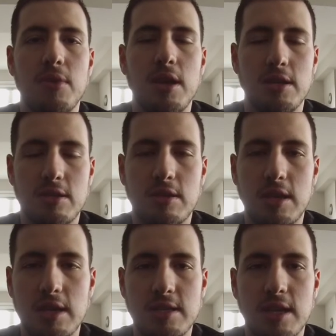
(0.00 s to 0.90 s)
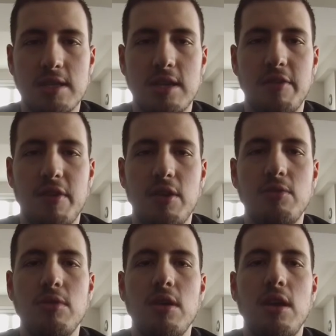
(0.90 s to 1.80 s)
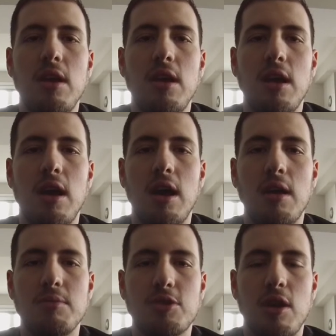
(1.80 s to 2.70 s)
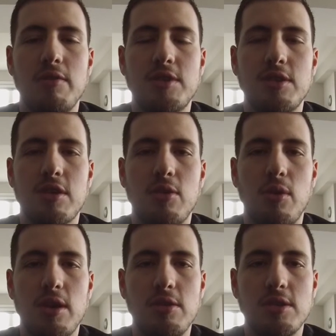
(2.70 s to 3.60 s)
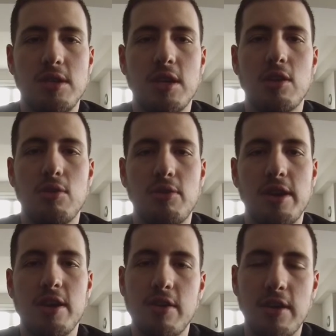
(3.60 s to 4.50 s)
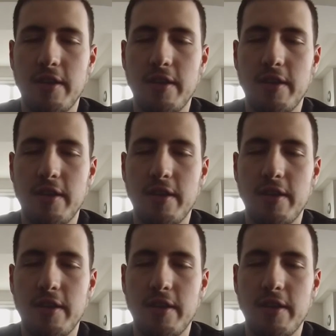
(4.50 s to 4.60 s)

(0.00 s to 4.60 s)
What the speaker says: It gets that stuff out. So obviously you're going to want to use a dechlorinator.